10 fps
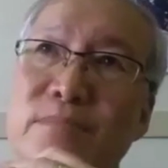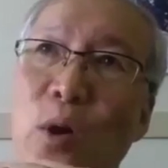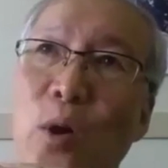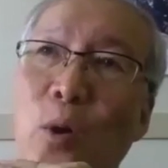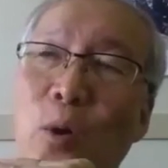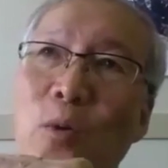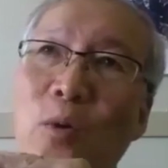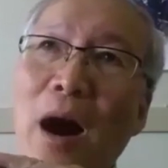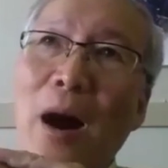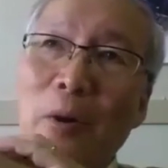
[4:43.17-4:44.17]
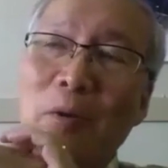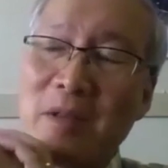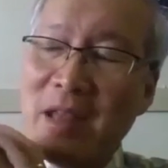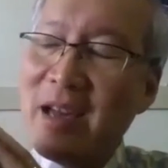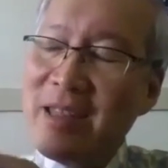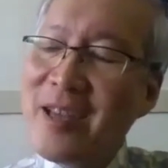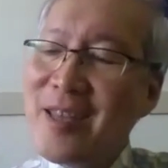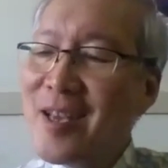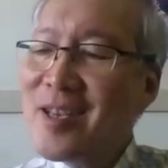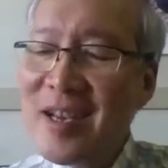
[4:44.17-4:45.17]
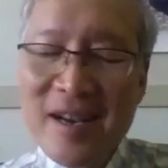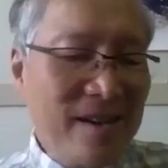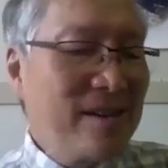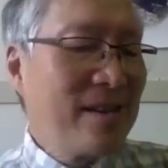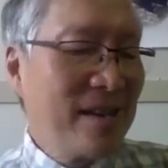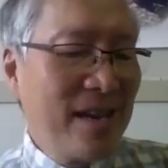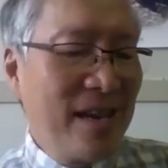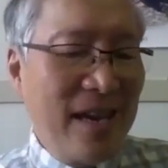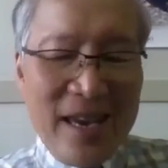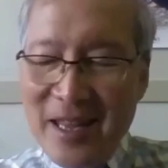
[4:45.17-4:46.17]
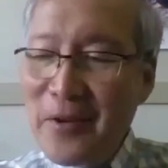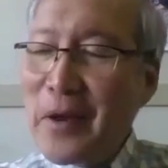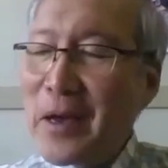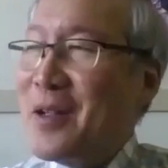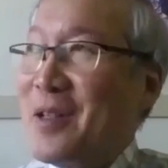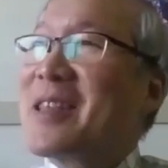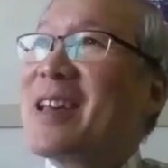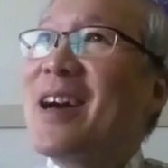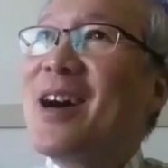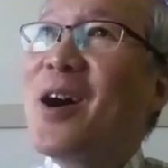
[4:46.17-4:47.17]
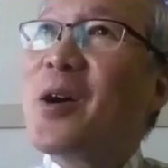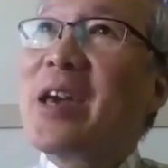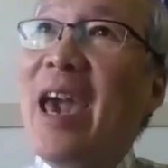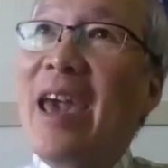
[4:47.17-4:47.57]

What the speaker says: Oh wow, that is difficult. Okay,